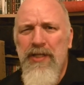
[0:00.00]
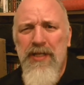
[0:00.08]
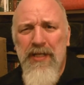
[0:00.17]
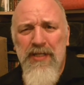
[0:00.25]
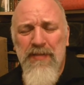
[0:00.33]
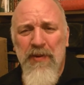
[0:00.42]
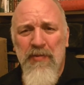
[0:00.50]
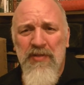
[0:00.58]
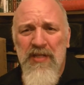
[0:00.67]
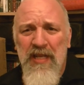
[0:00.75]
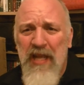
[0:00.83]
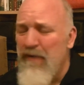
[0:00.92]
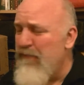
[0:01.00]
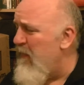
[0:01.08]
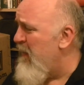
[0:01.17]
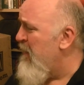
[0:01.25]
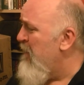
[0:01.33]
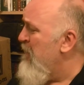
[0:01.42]
that smells
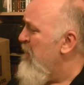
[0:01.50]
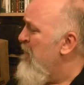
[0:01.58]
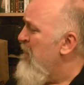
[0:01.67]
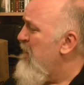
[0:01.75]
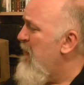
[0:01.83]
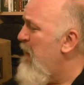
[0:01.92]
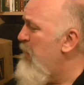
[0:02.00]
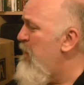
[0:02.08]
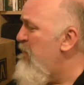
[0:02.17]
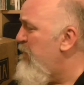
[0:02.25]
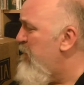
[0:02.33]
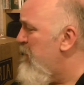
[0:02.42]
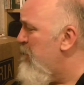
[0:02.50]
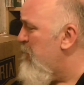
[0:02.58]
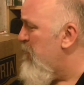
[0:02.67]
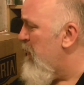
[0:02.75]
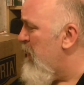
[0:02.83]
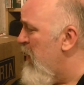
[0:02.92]
lovely. Now with
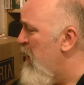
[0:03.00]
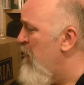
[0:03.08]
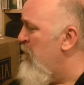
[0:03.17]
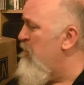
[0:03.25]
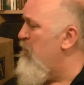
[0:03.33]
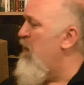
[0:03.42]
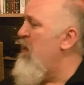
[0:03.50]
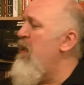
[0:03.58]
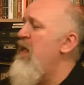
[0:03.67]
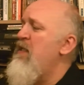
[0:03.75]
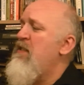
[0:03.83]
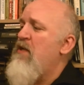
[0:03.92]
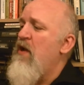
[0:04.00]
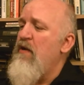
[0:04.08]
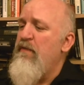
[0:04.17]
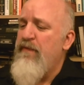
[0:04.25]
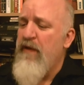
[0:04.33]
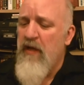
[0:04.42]
um, one of these kind
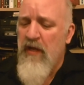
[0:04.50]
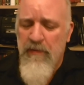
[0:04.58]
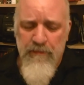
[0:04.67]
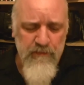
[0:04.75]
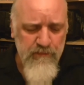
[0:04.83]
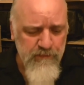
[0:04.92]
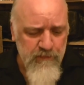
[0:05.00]
of um,